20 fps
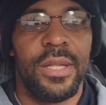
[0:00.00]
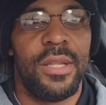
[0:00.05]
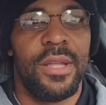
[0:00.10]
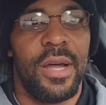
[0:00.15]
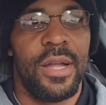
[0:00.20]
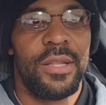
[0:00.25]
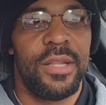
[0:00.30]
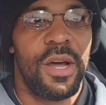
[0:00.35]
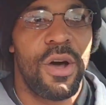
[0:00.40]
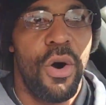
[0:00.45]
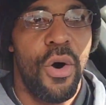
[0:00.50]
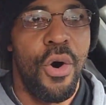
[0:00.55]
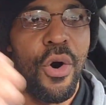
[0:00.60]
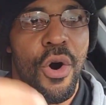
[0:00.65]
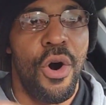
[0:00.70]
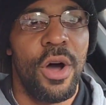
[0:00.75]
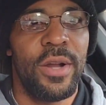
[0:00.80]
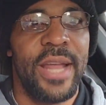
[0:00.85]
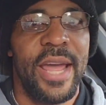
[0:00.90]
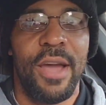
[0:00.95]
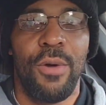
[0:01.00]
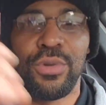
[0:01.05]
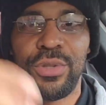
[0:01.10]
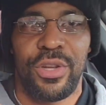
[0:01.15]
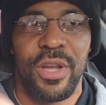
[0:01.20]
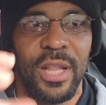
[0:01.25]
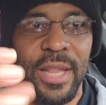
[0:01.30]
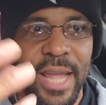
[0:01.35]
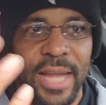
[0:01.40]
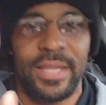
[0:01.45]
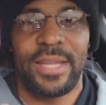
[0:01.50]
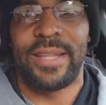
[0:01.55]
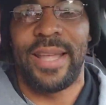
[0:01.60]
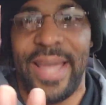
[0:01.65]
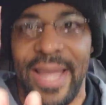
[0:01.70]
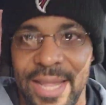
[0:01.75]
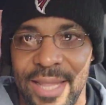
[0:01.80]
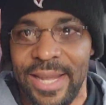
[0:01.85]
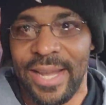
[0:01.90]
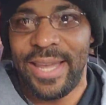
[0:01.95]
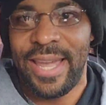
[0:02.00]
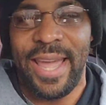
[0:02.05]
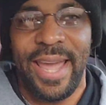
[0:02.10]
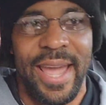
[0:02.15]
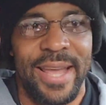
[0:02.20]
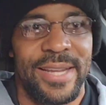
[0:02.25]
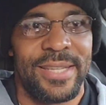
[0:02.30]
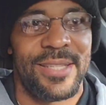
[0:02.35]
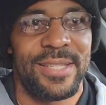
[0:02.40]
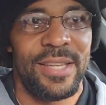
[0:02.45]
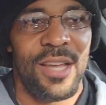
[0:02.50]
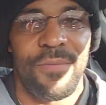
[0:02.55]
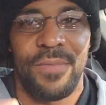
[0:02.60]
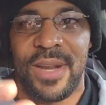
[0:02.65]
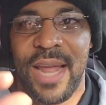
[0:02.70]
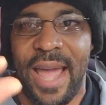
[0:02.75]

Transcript: the oil that it was collected in the can itself,